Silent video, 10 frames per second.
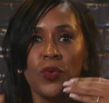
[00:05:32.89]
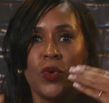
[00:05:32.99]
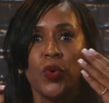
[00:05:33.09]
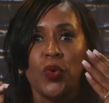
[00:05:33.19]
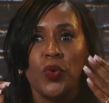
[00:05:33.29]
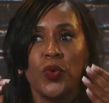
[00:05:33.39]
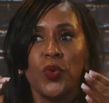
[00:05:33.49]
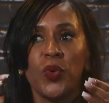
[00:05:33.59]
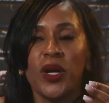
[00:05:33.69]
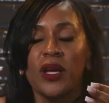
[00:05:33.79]
who
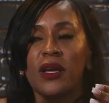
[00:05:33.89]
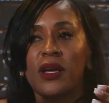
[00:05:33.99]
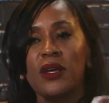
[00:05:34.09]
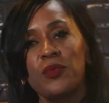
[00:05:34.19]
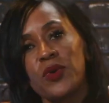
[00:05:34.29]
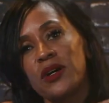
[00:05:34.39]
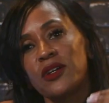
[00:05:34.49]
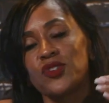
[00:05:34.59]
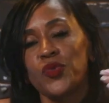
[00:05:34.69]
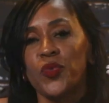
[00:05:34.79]
he
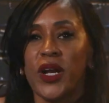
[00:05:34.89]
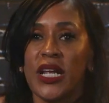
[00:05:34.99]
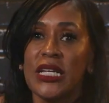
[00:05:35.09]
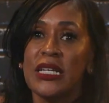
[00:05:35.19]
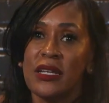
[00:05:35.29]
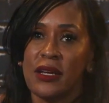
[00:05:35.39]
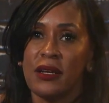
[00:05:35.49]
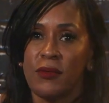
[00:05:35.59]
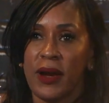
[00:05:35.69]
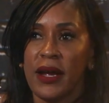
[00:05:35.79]
was or what he did,
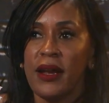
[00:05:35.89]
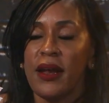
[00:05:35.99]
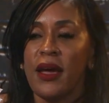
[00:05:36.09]
right?